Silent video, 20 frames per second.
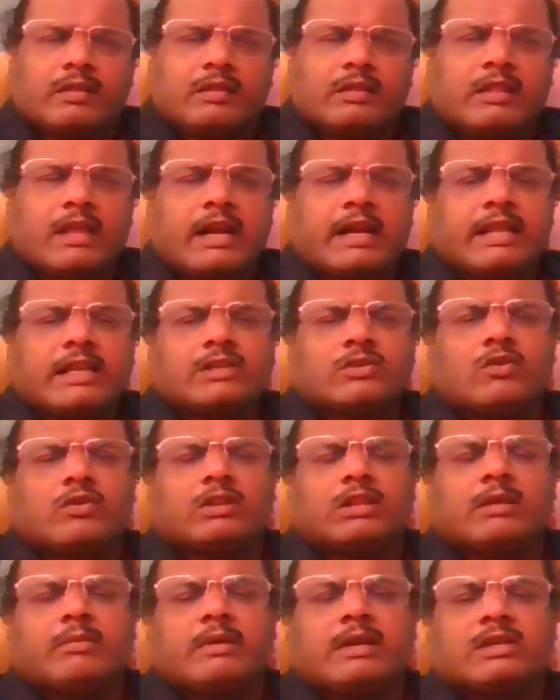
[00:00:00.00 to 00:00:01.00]
that is on
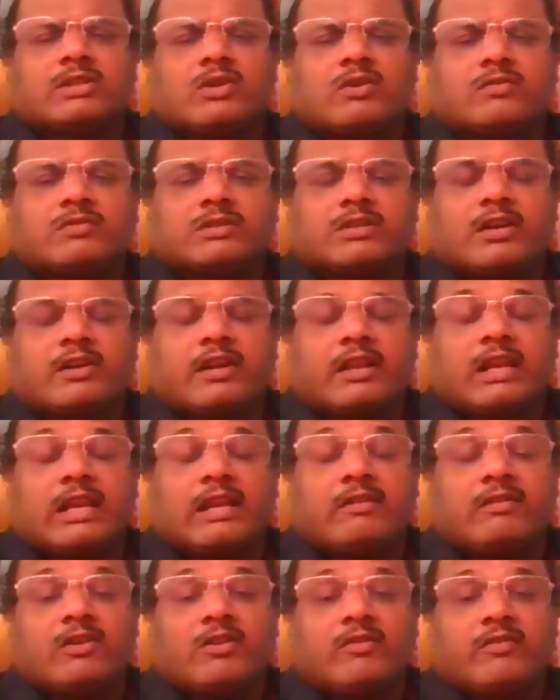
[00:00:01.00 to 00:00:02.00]
the base of certain
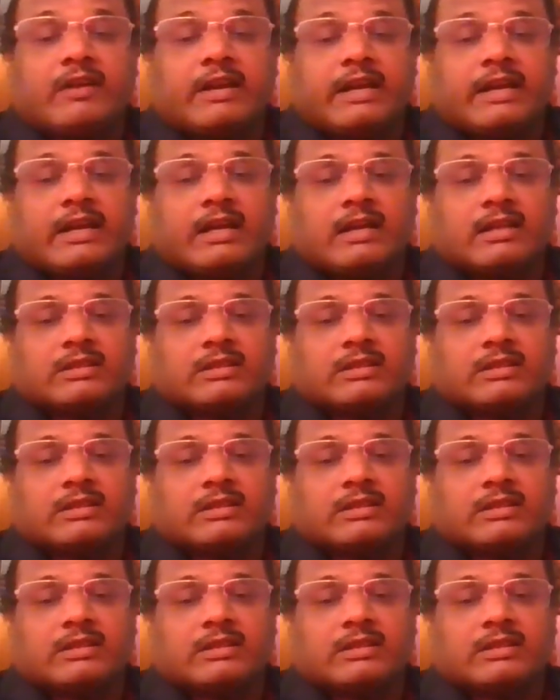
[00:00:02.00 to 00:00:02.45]
level of data.